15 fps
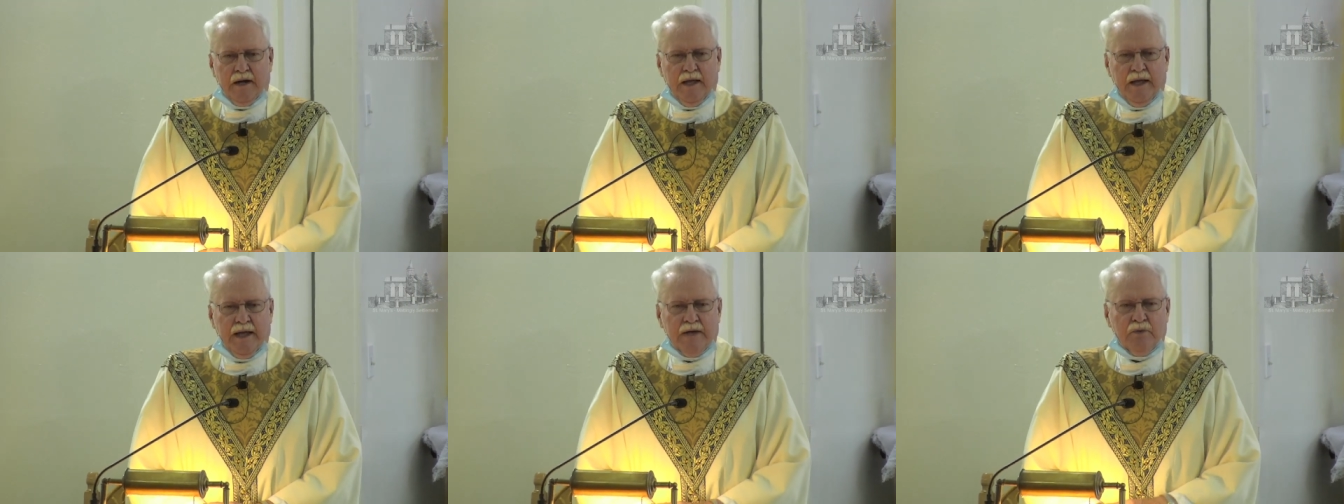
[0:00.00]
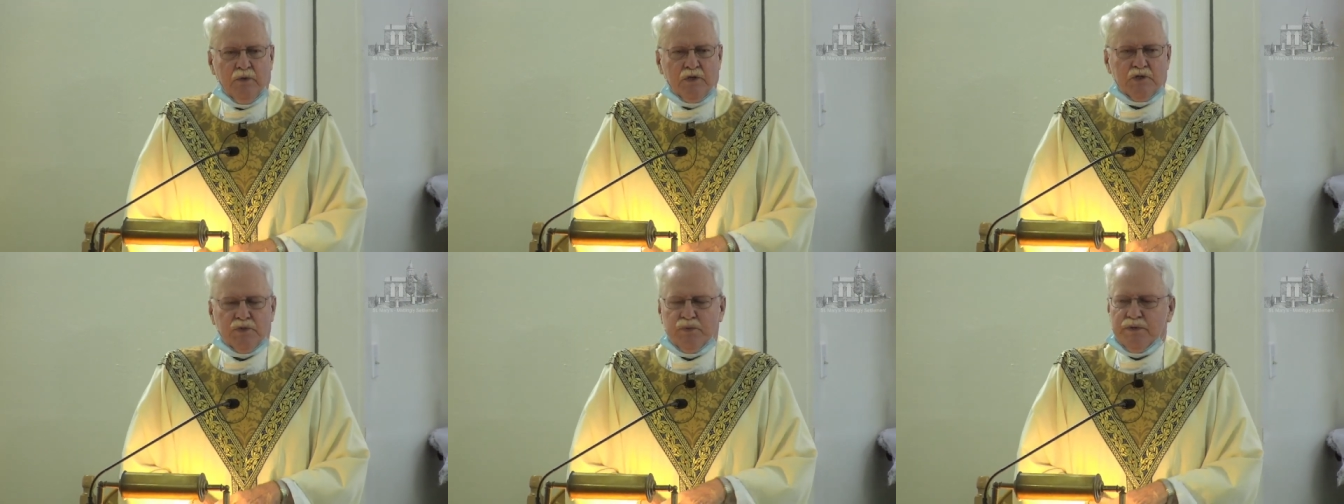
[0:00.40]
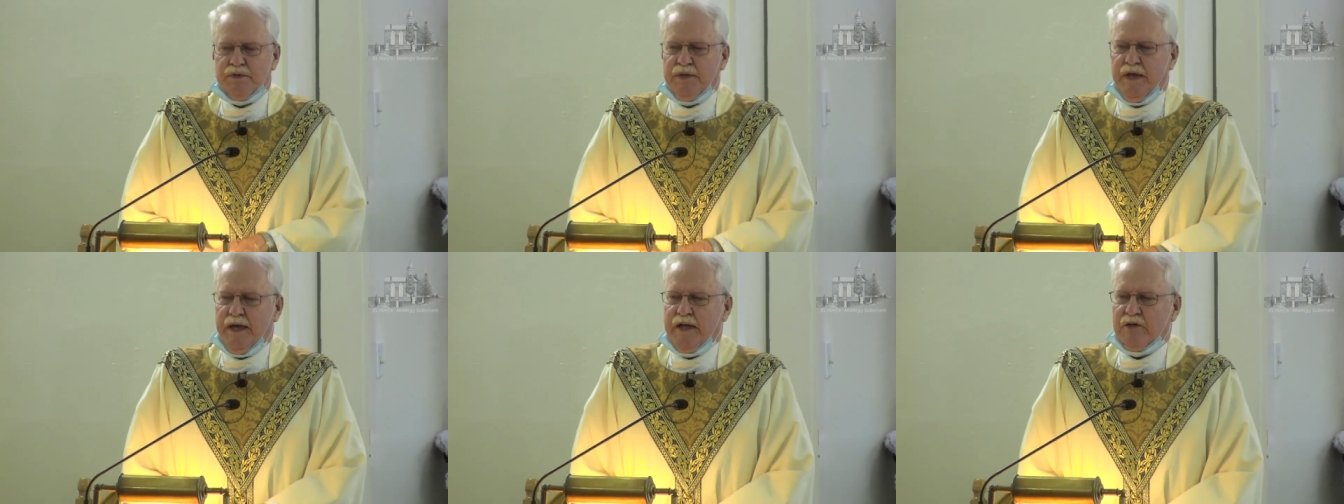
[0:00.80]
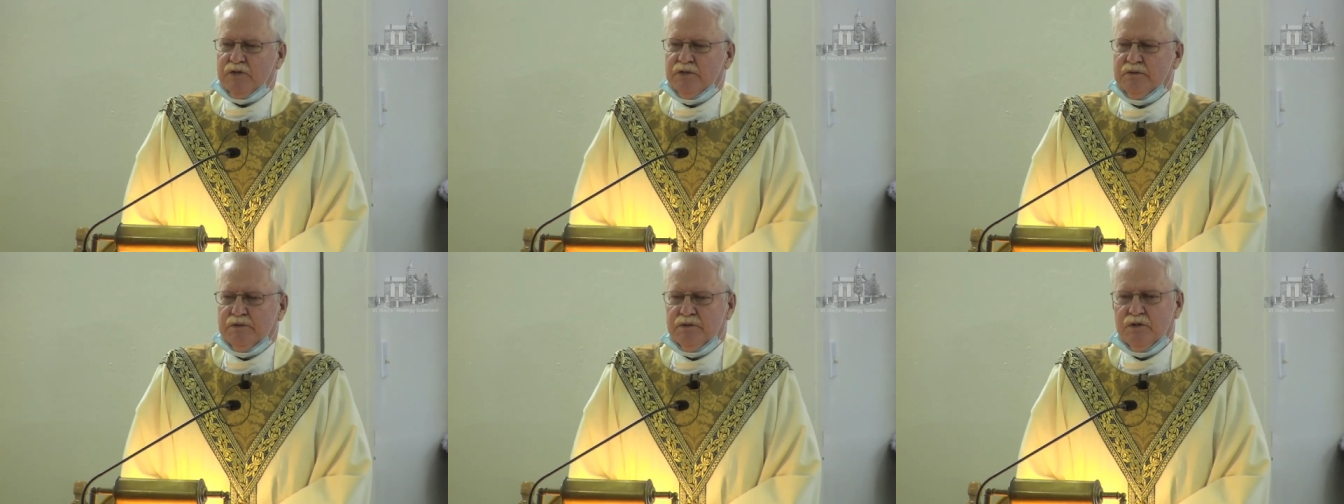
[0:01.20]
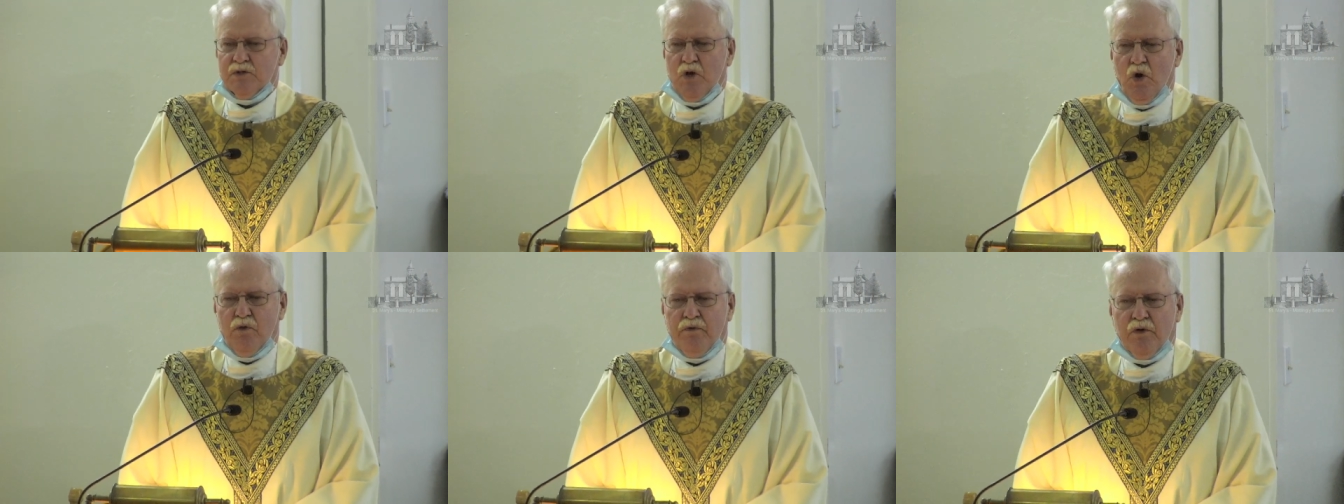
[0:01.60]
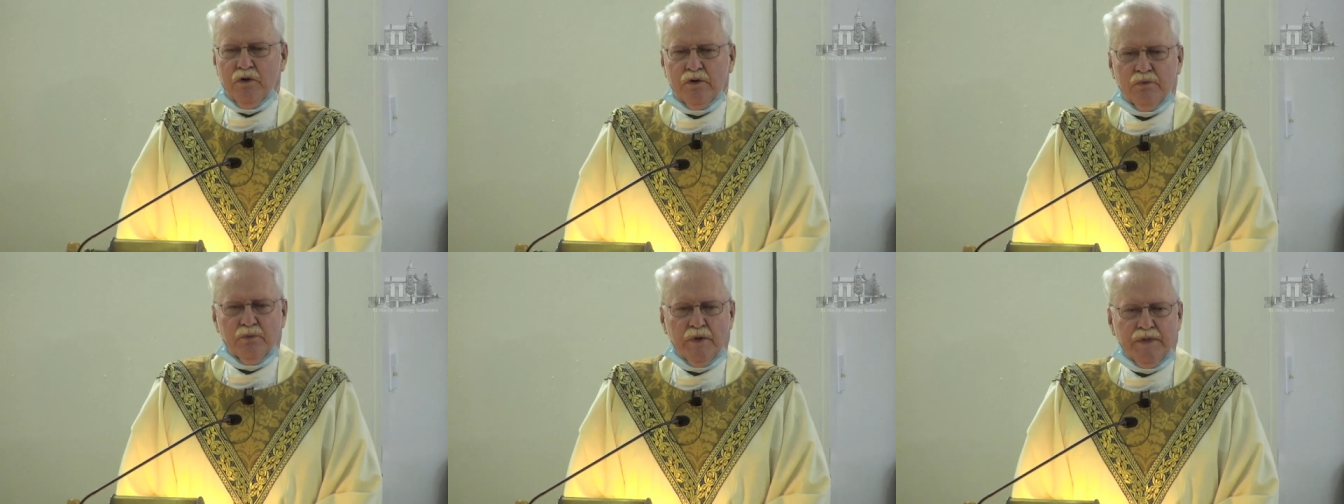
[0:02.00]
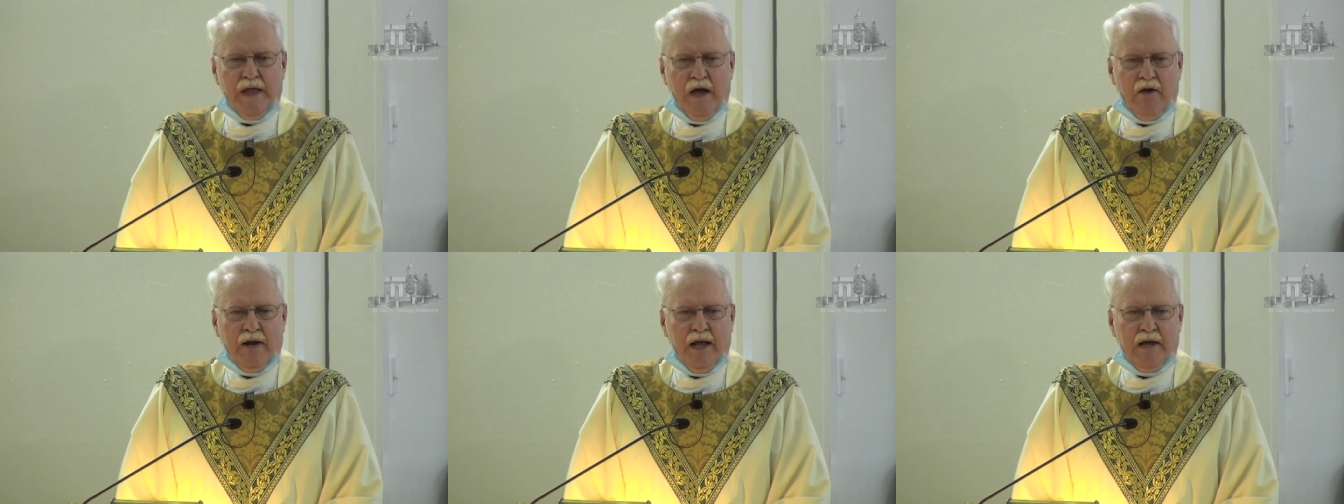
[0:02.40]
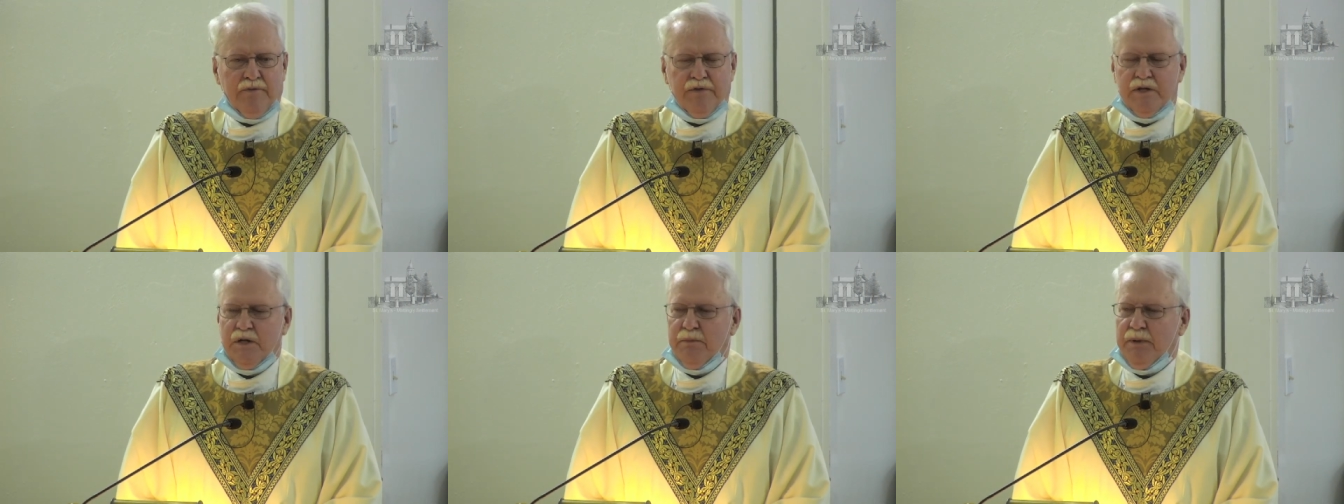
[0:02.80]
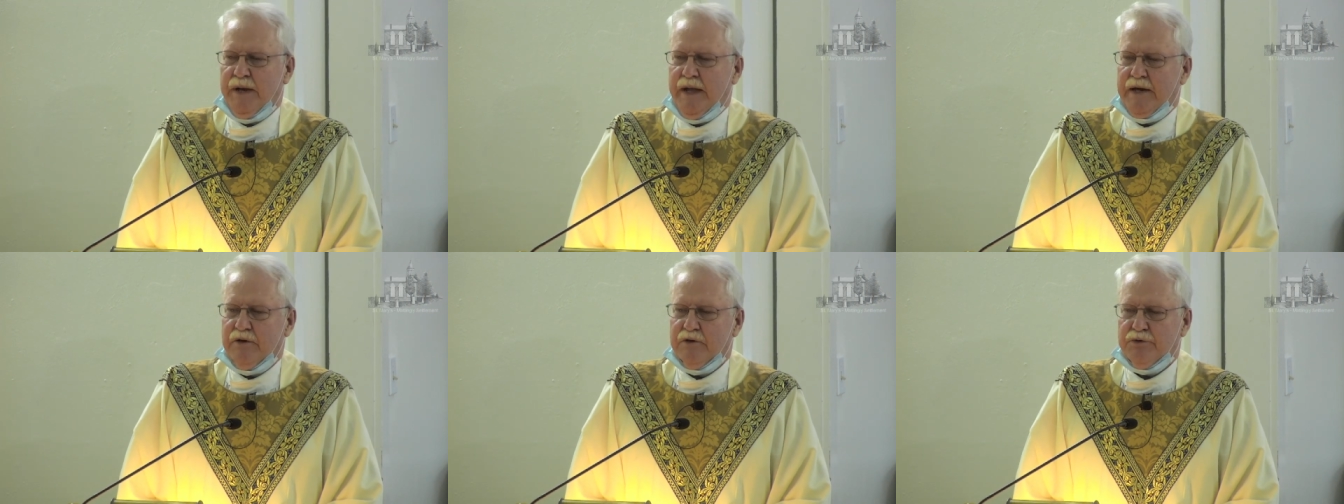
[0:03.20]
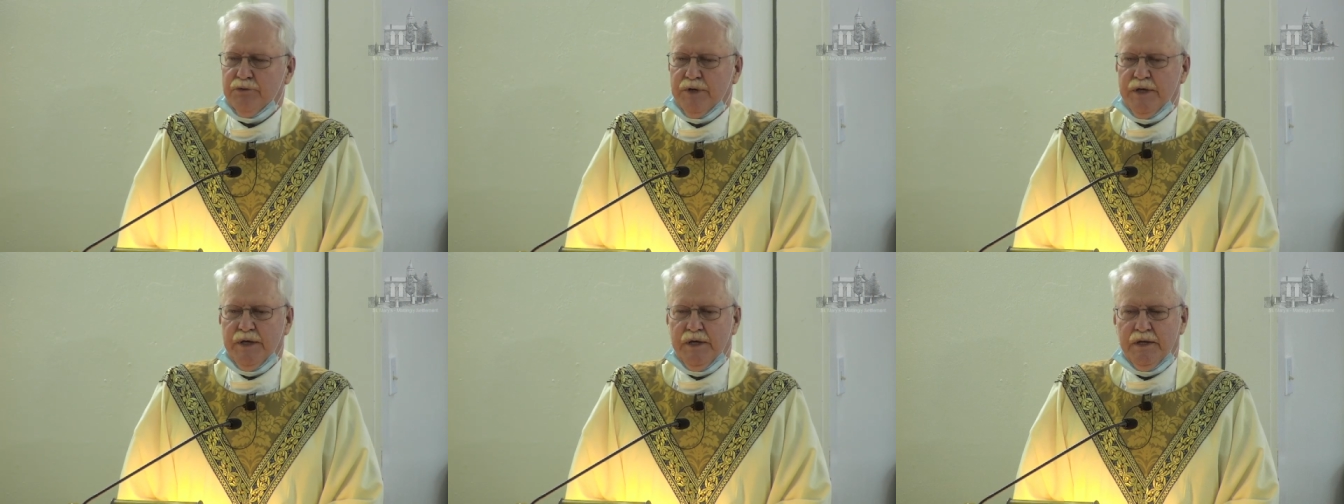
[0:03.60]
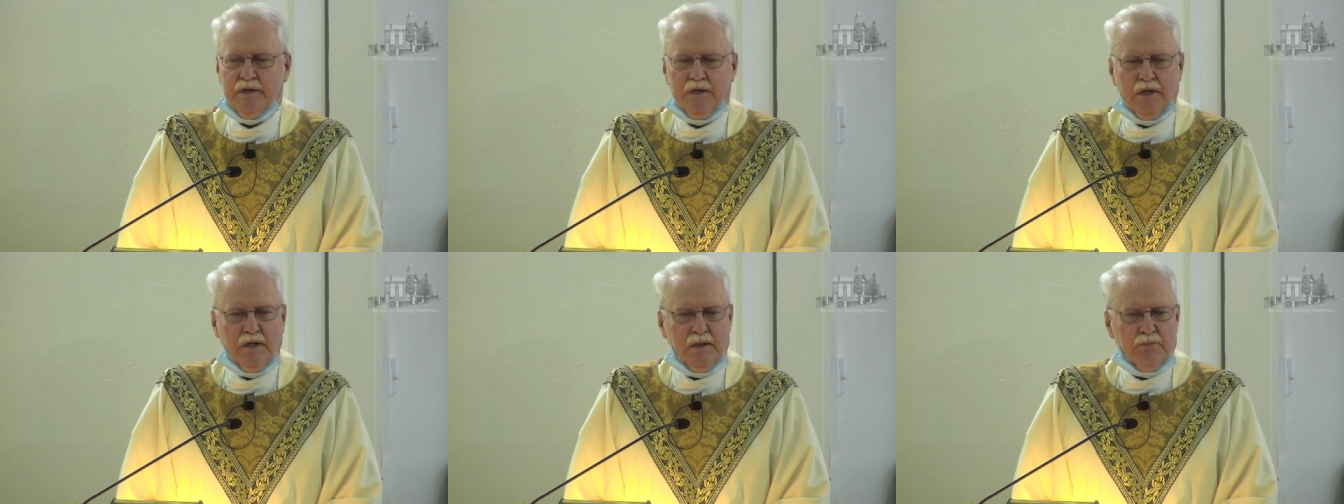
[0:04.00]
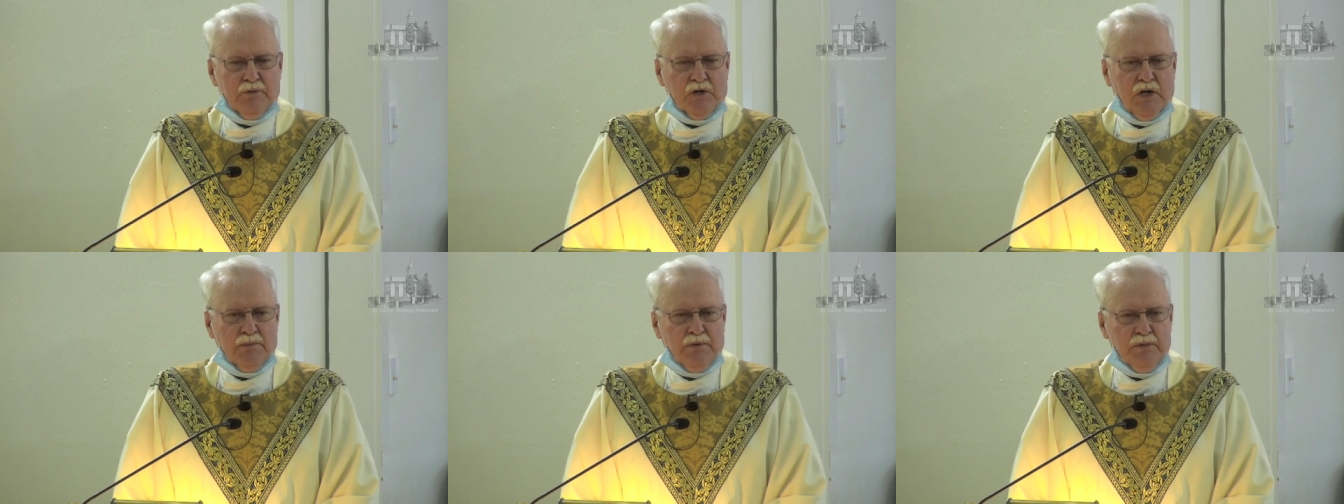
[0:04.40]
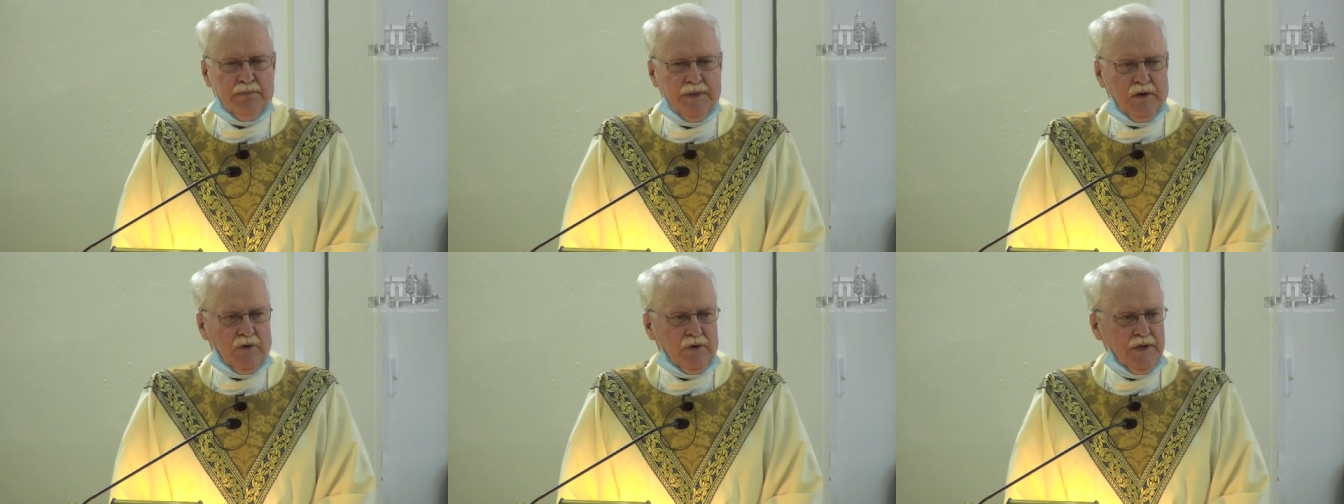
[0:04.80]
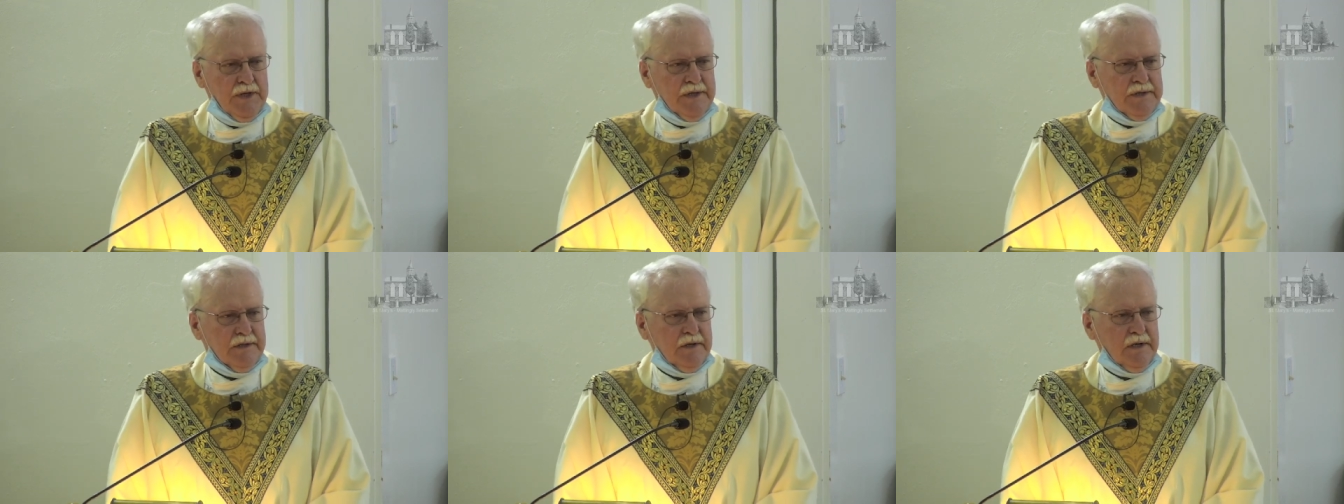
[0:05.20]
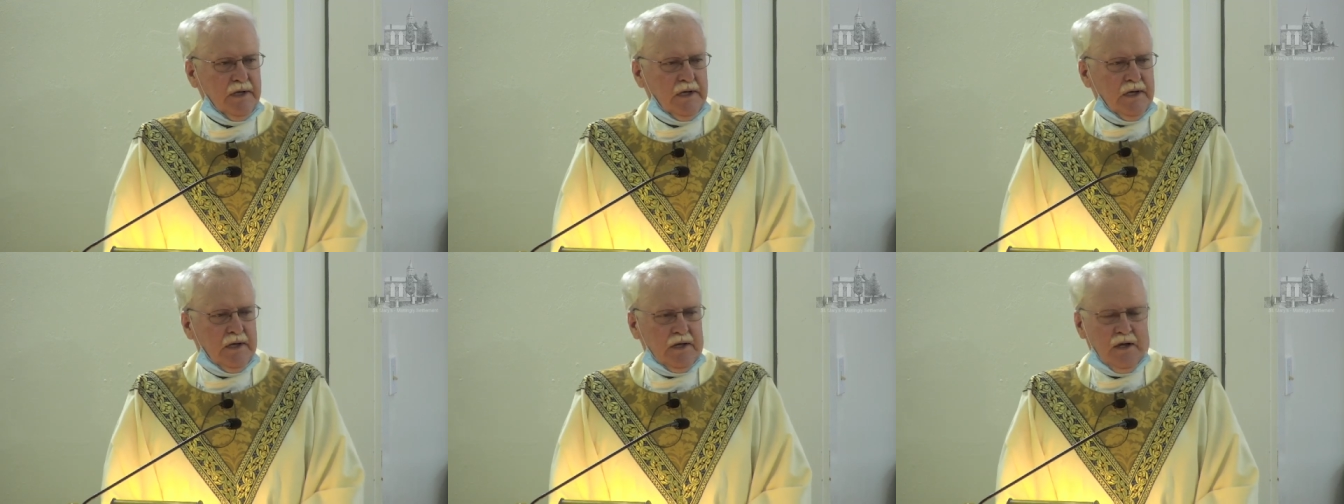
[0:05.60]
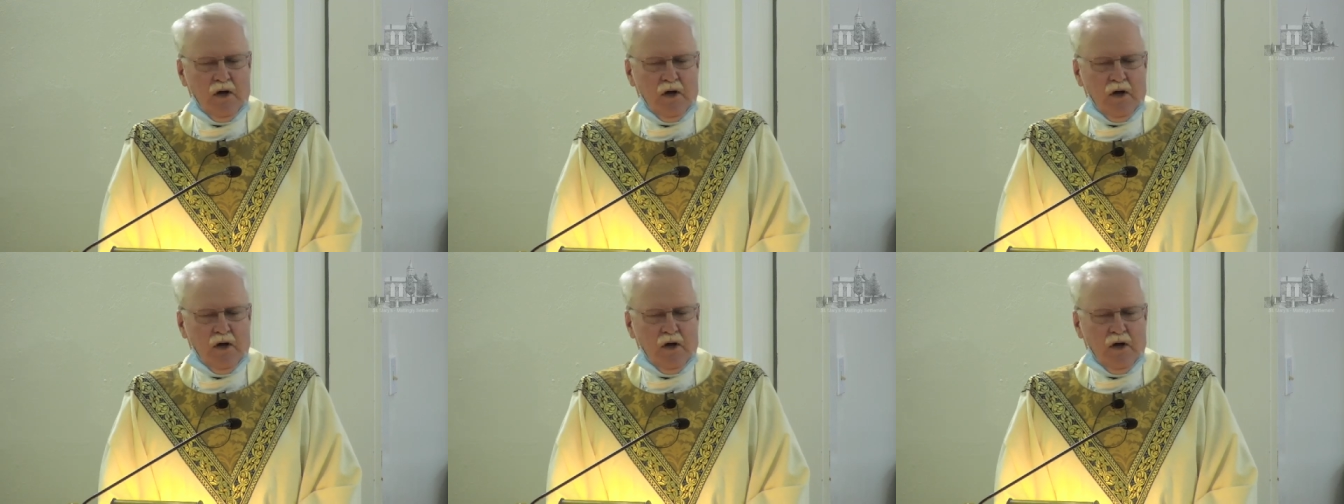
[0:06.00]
and land which they took over without having to plant a tree, put up a building,